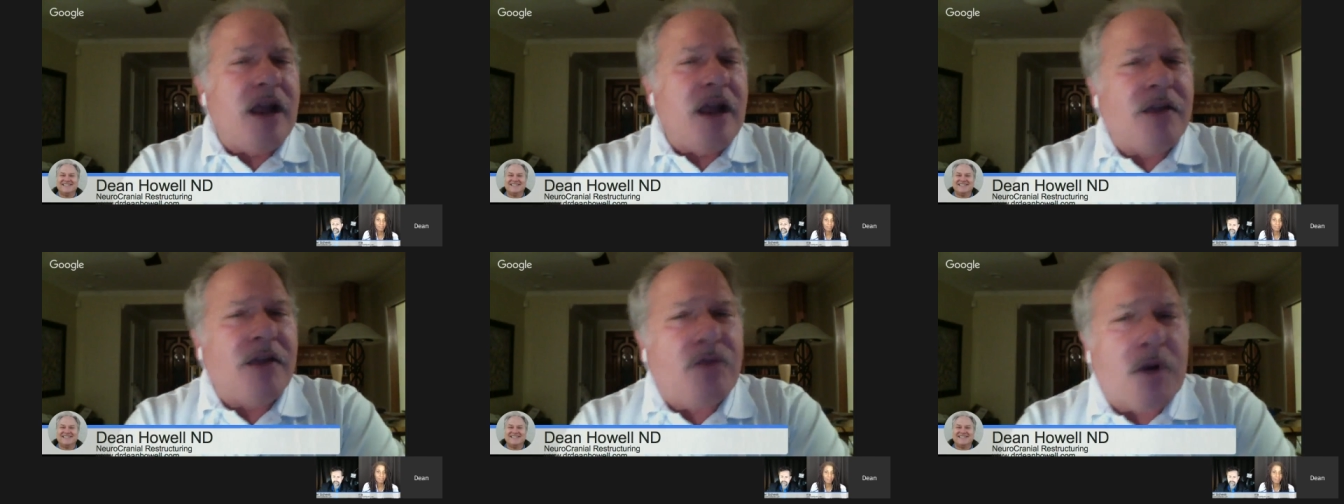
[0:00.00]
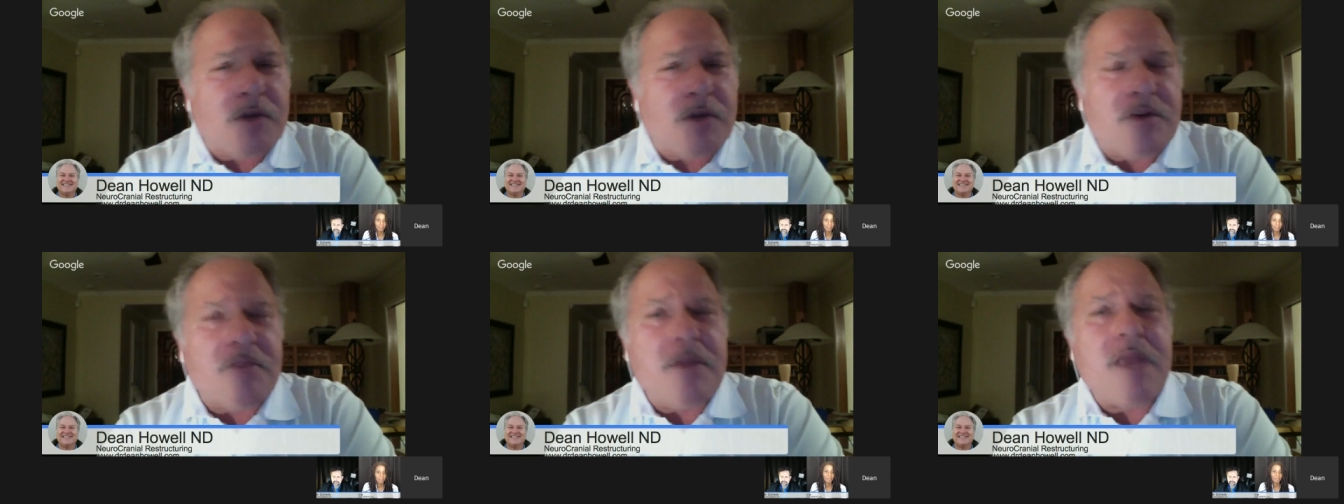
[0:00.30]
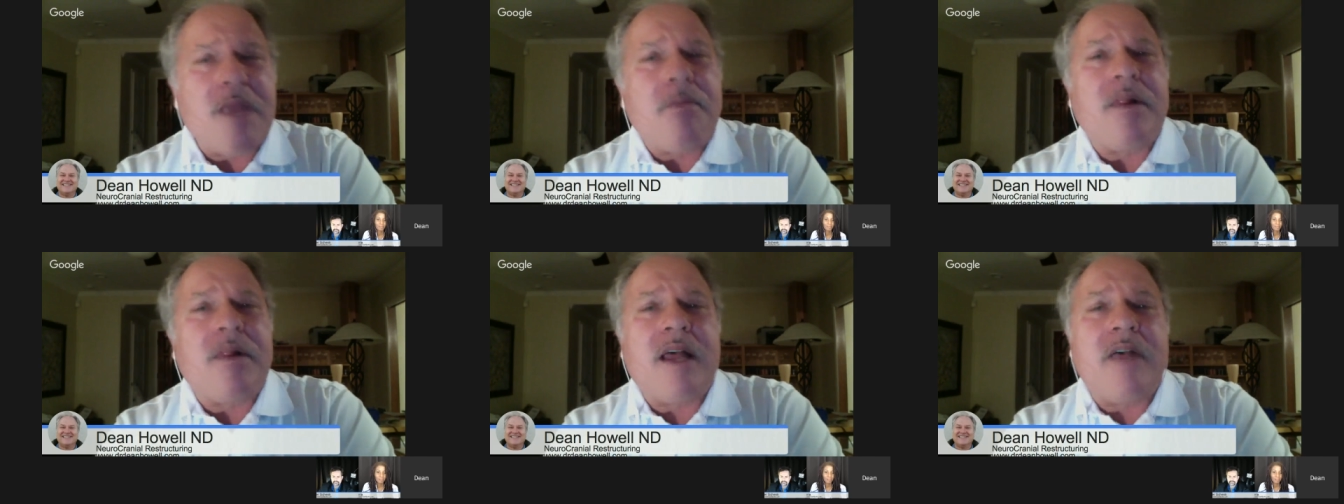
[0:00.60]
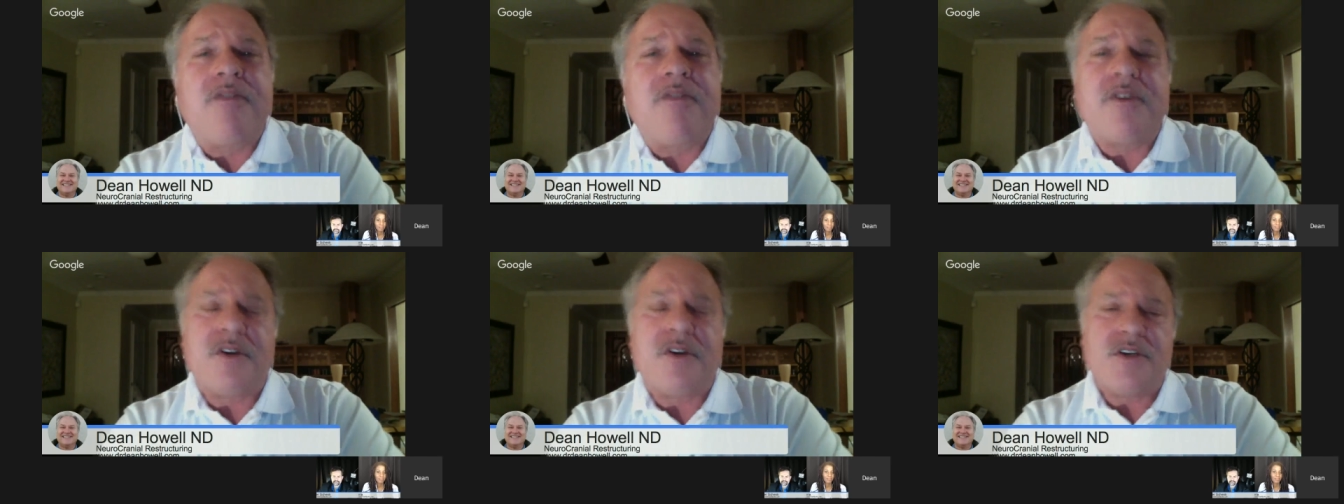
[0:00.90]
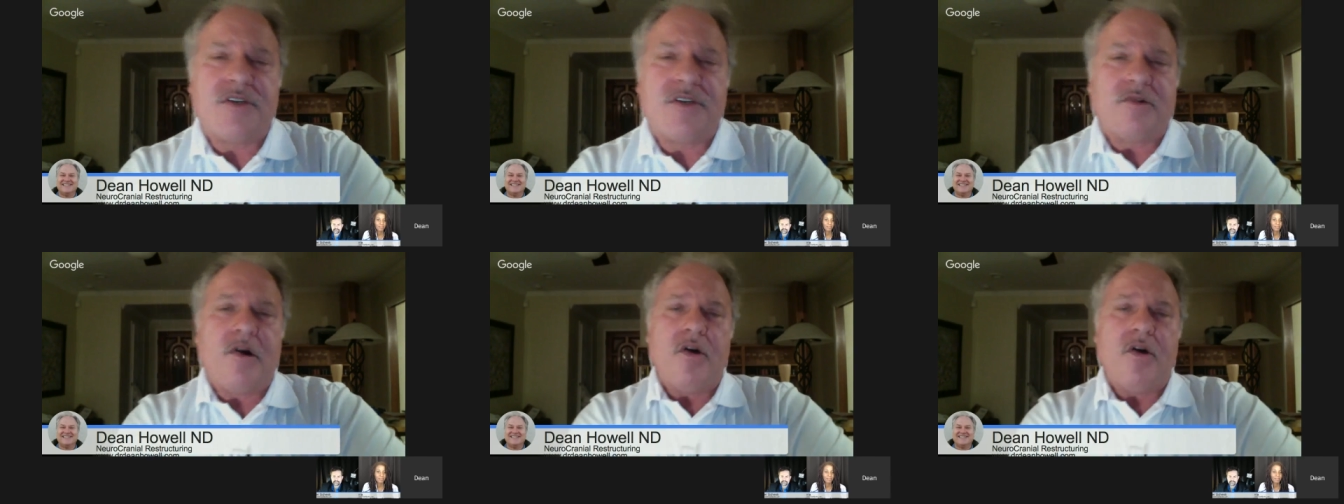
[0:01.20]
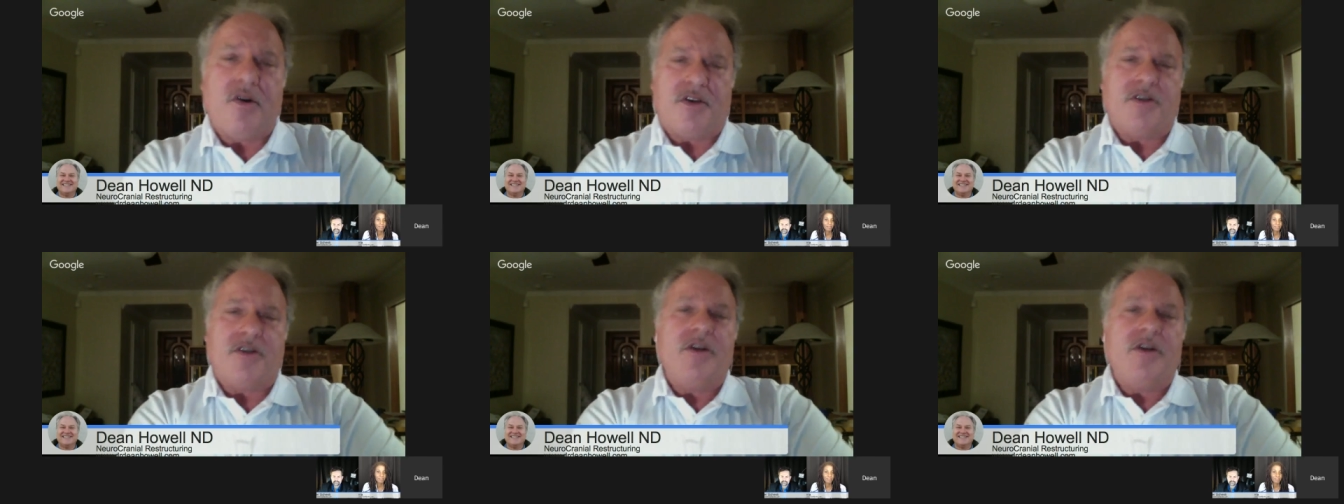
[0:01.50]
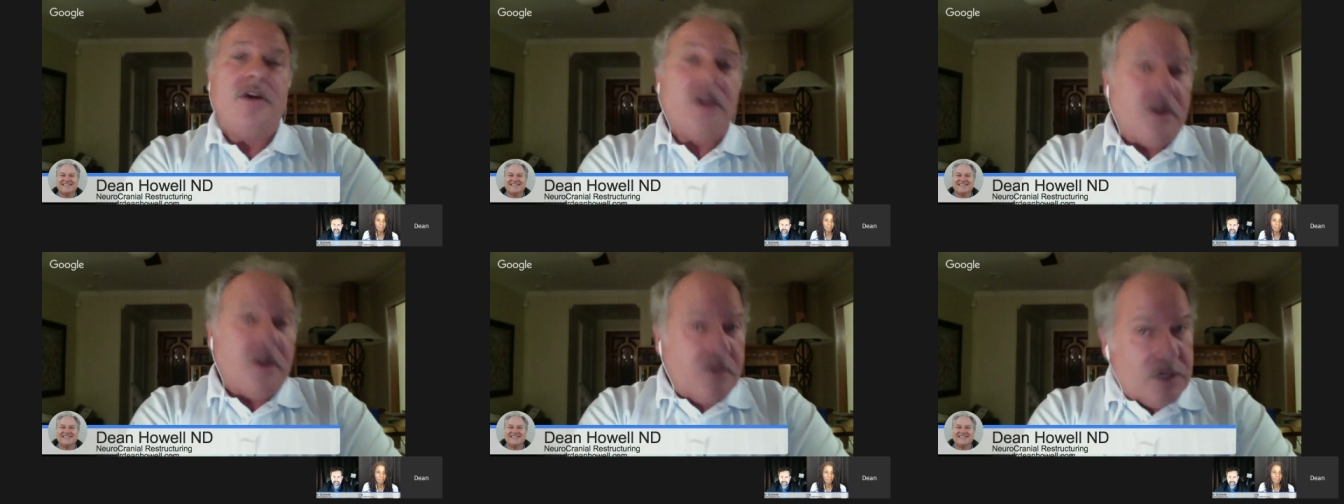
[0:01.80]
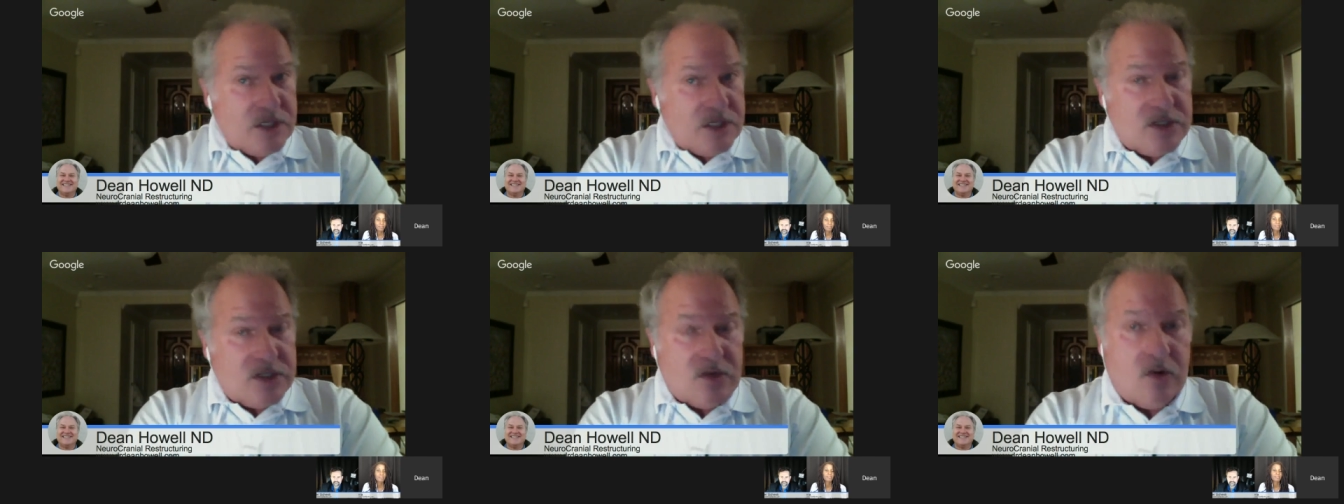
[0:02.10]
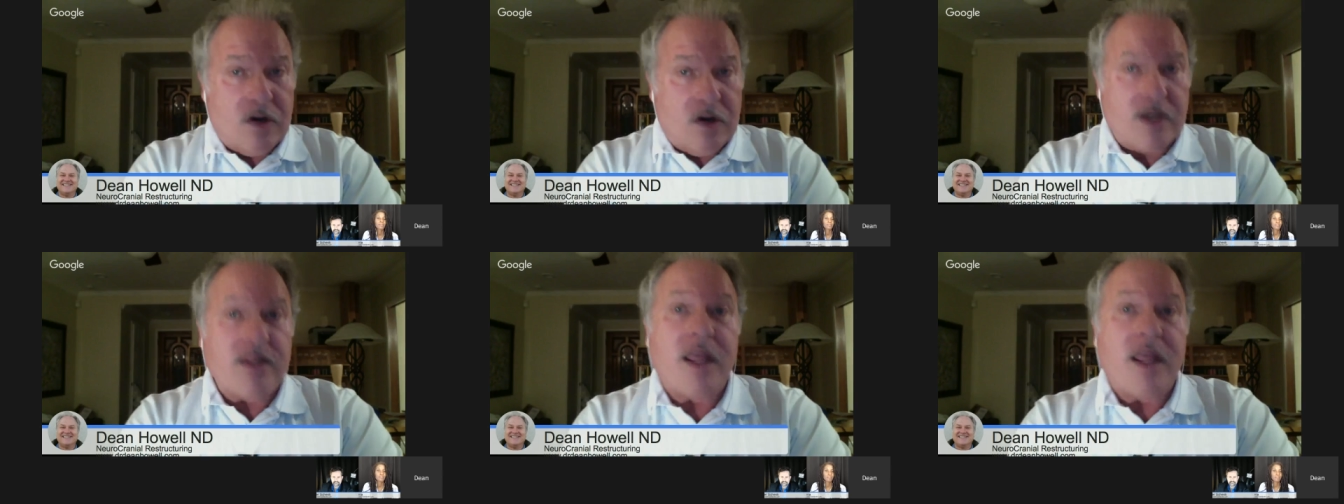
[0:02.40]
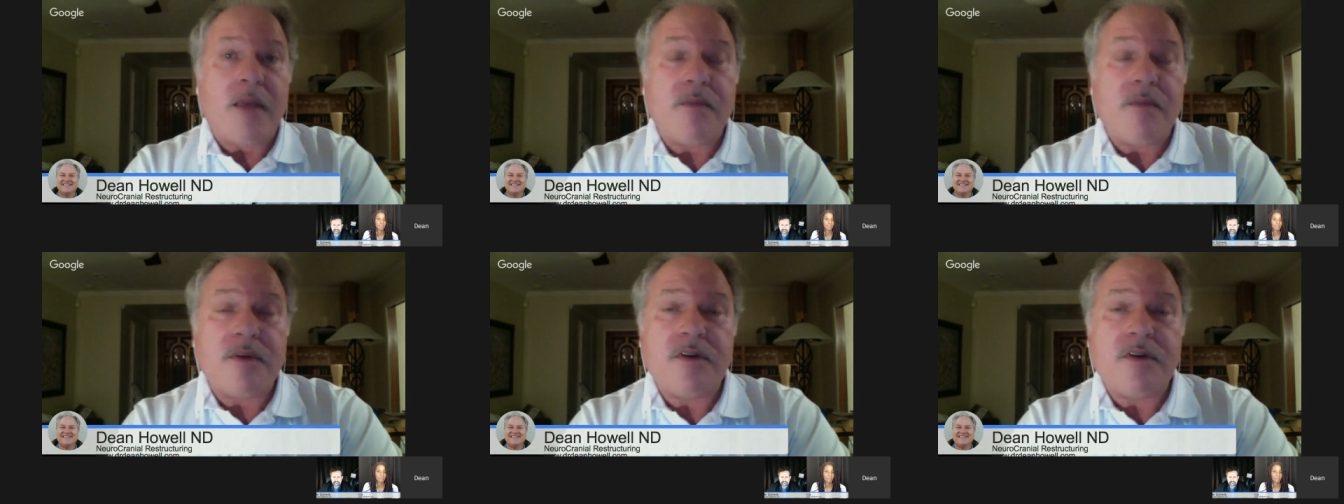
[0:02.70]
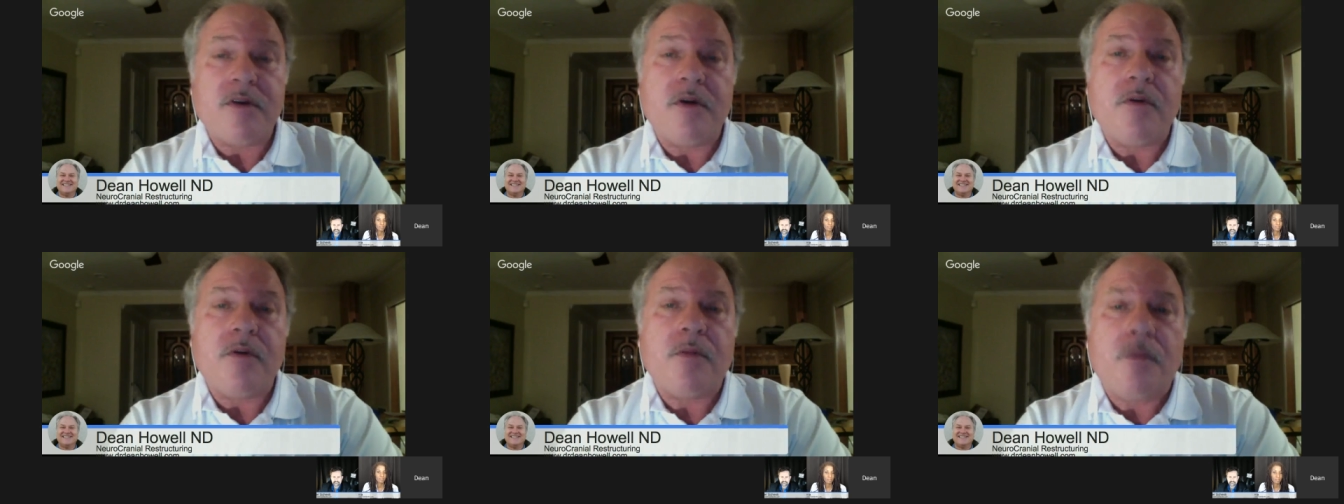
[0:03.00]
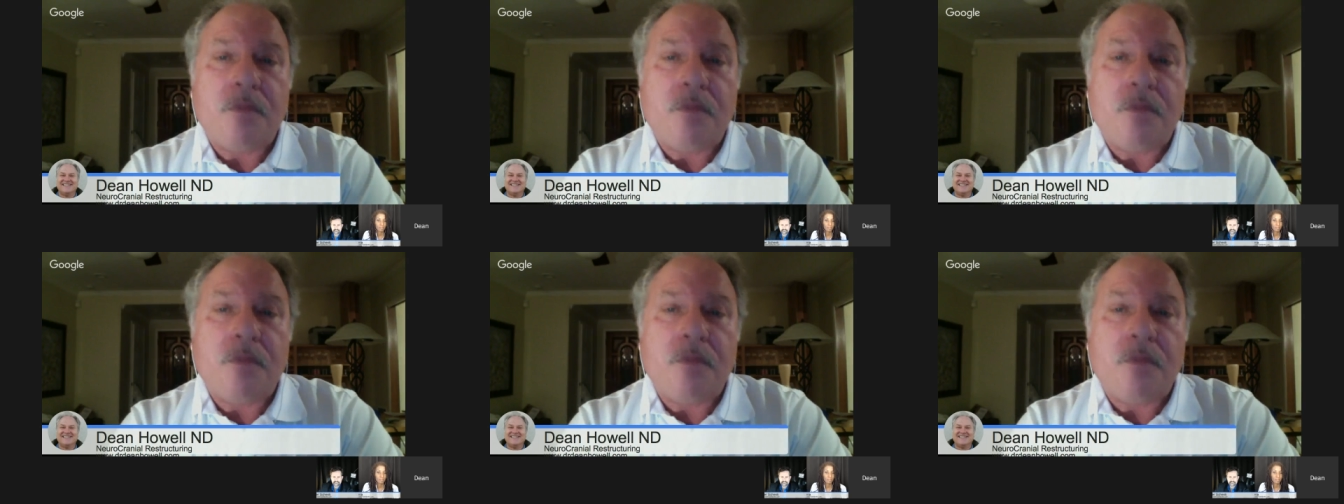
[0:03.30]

I've worked with people after strokes, restored them to